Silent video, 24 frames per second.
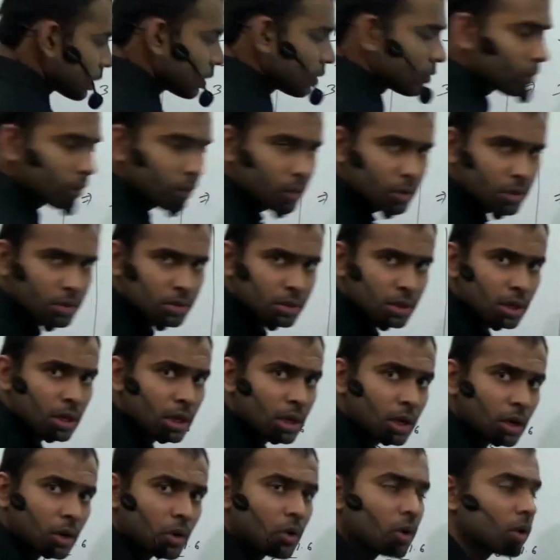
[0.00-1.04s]
Of course,
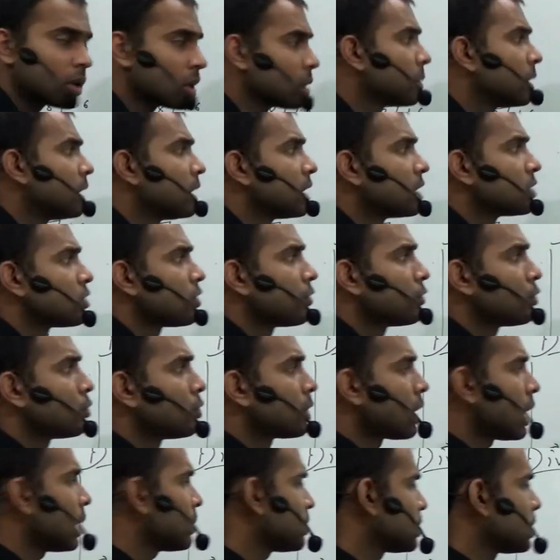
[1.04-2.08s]
non-terminating is of two
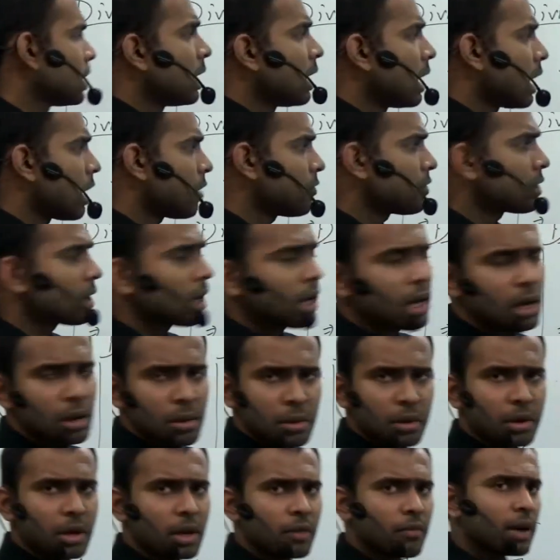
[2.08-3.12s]
types. After I'll
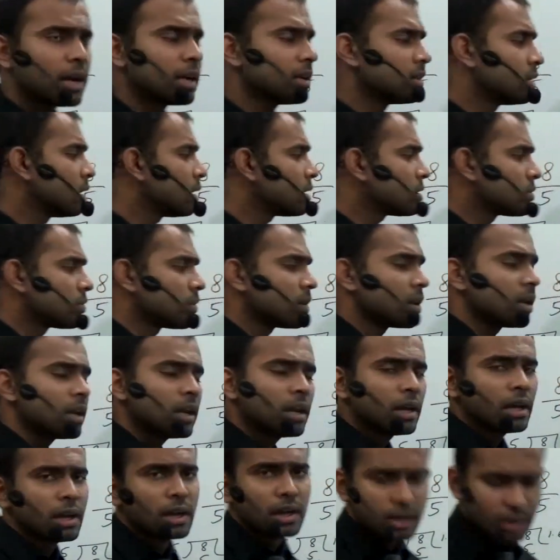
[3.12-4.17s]
divide this, we'll
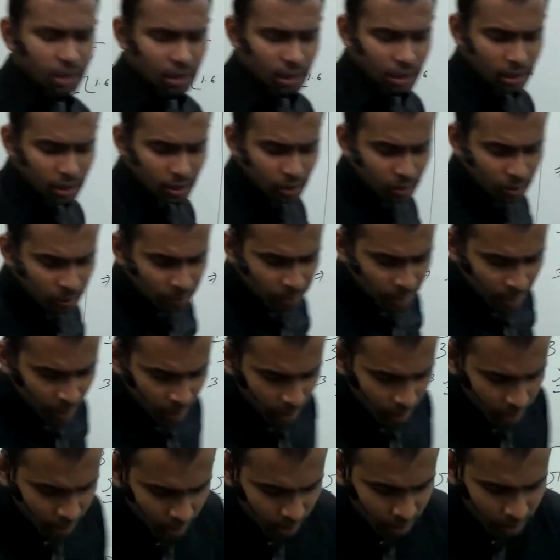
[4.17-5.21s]
tell you
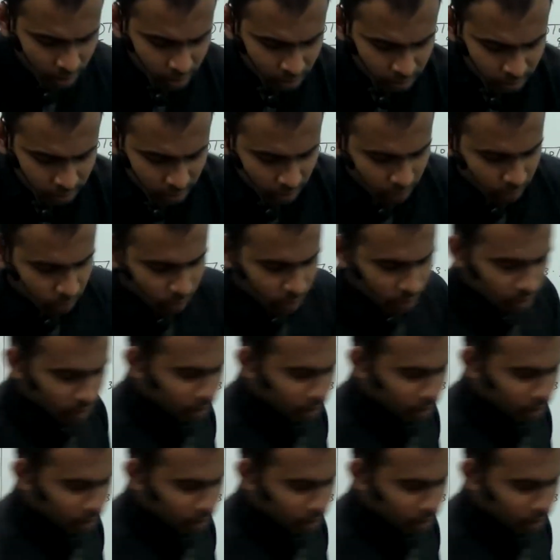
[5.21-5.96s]
this one.